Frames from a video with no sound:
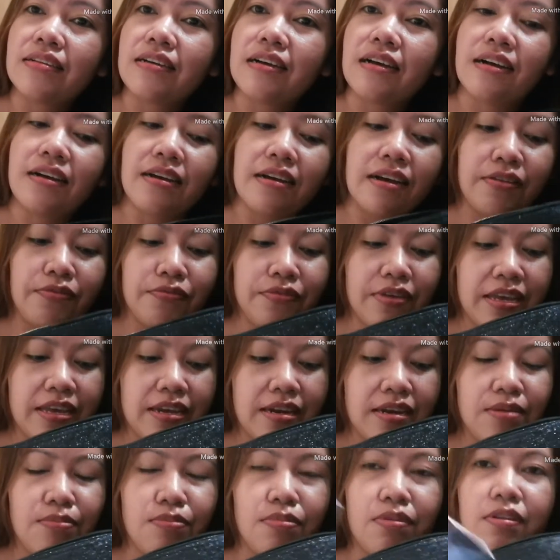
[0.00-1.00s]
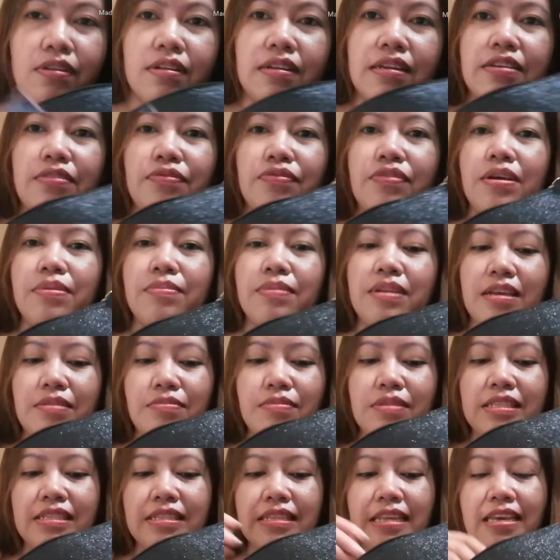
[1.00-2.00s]
available, if I'm not
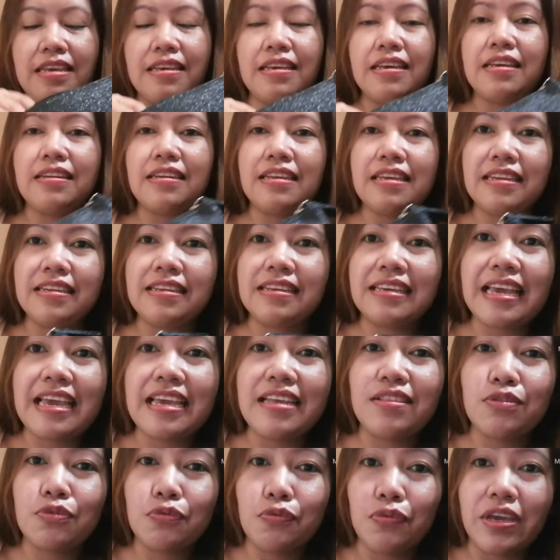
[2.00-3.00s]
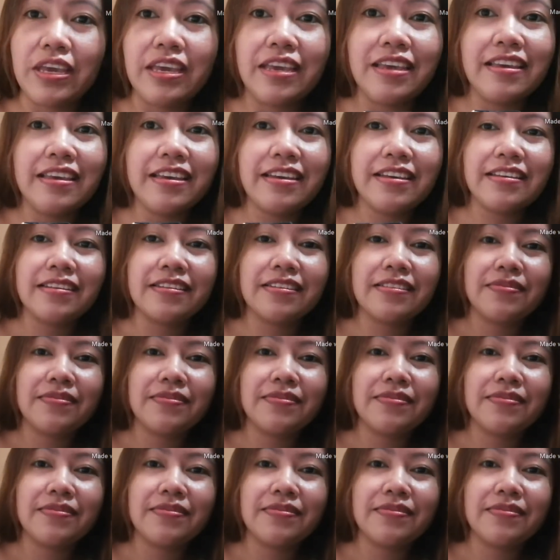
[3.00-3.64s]
mistaken, in Gateway.